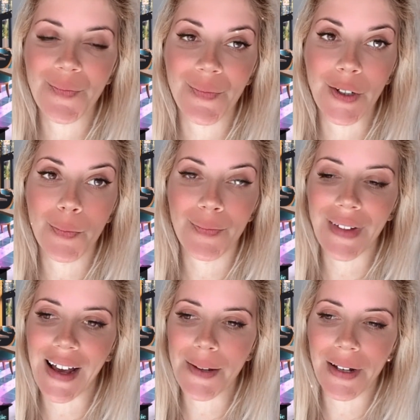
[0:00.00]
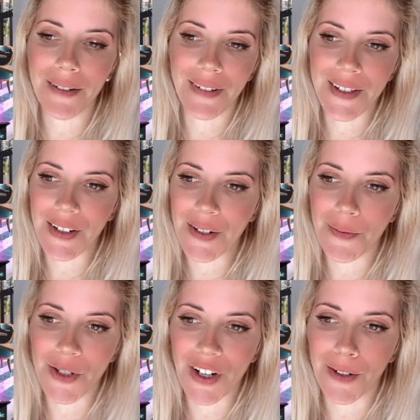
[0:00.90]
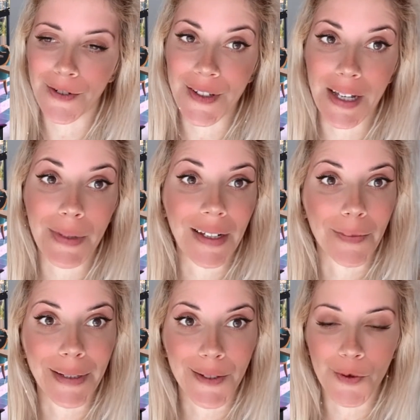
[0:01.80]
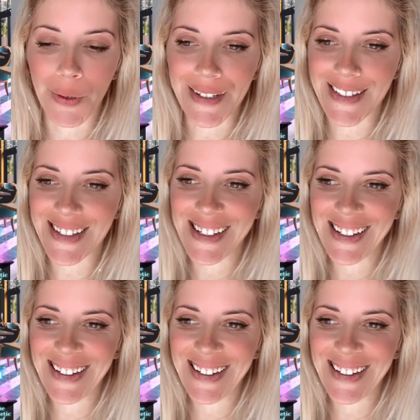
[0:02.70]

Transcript: nope, I manifested it. We tried our first time and I got pregnant twice.